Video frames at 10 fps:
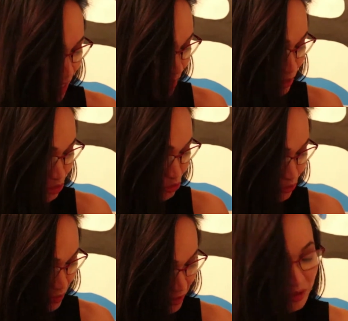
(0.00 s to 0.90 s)
I
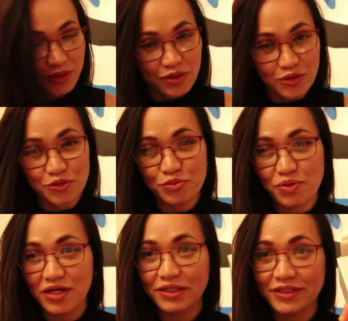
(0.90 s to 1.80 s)
took 2
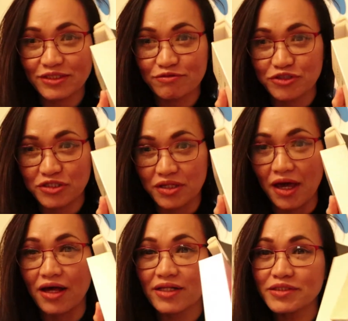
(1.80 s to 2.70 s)
bottles of
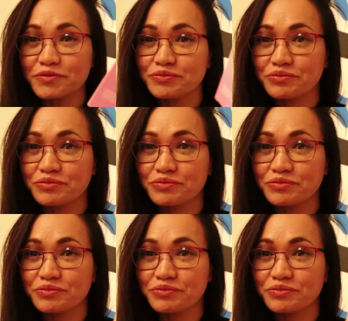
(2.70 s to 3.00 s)
Chanel,